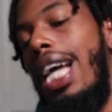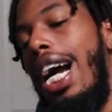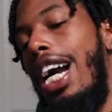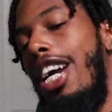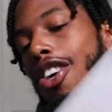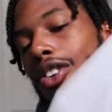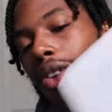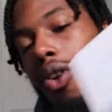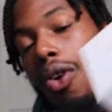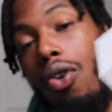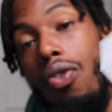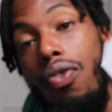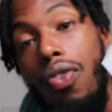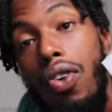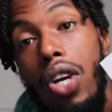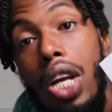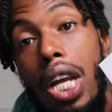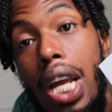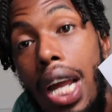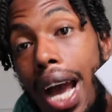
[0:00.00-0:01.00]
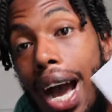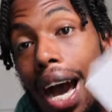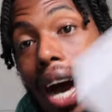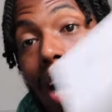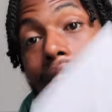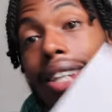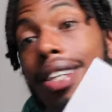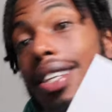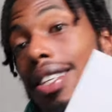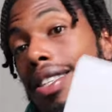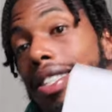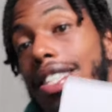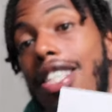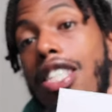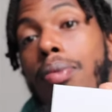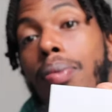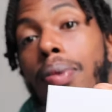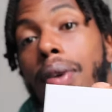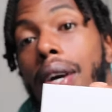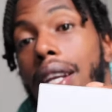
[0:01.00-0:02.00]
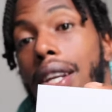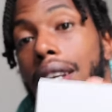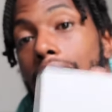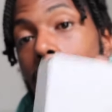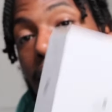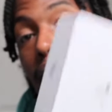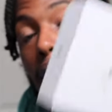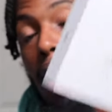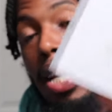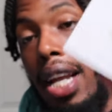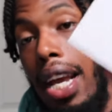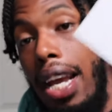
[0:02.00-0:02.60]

I go over how to list these products